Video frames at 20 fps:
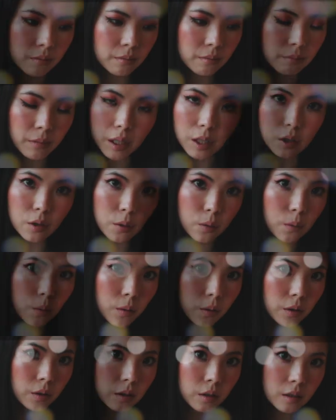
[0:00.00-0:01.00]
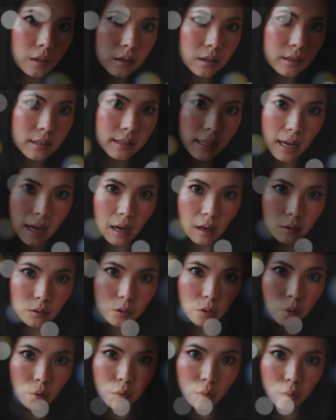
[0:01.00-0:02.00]
make cool
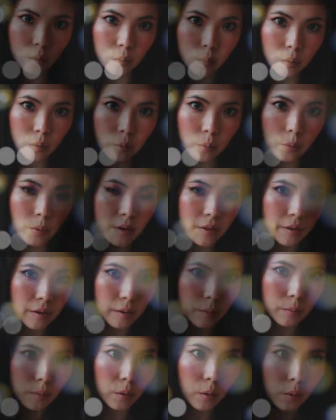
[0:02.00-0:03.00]
sound or cool rhythm